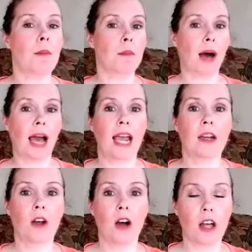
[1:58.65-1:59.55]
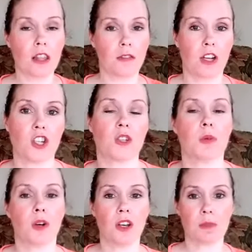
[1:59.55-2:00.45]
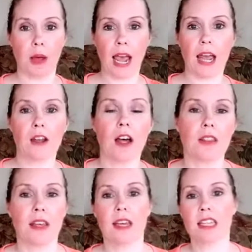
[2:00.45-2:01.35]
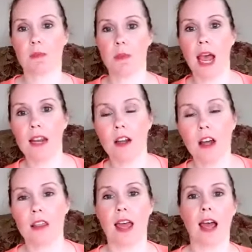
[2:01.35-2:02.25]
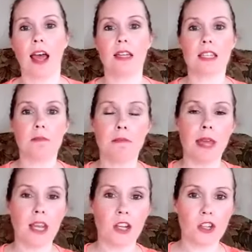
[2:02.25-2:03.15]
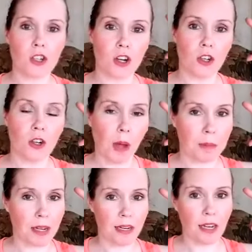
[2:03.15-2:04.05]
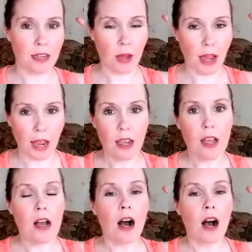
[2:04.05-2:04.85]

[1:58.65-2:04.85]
buying all the vegetables, buying all this, buying all that, making sure I'm getting my 6